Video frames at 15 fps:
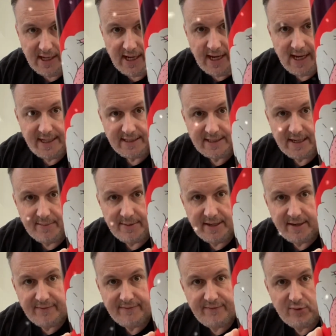It's coming in
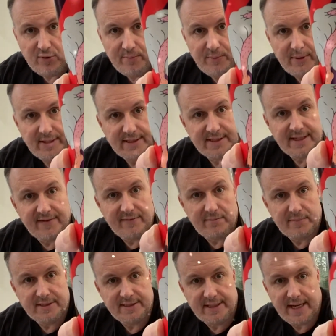at
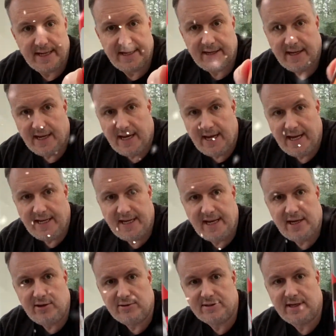4.7%.
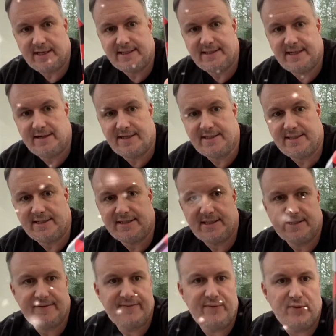It looks like it's in a, it
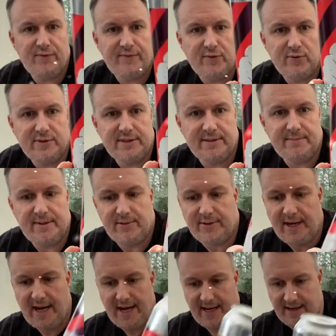says a 440ml
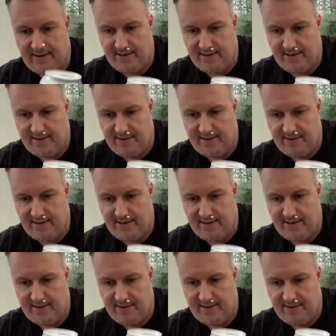can,